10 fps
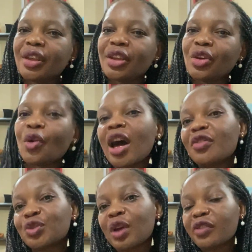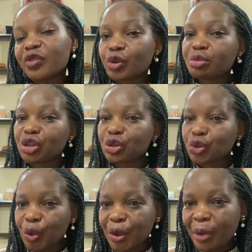you have to have something
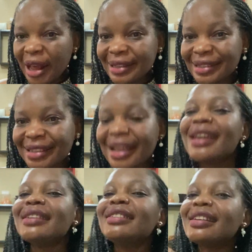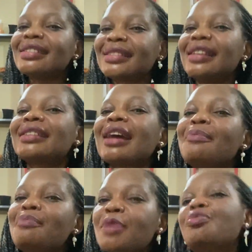doing, right? Yes, this
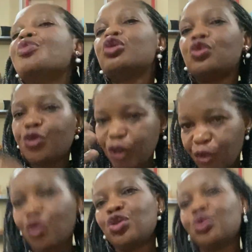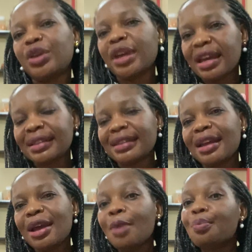can make people to favor you, yes,
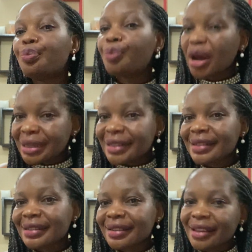but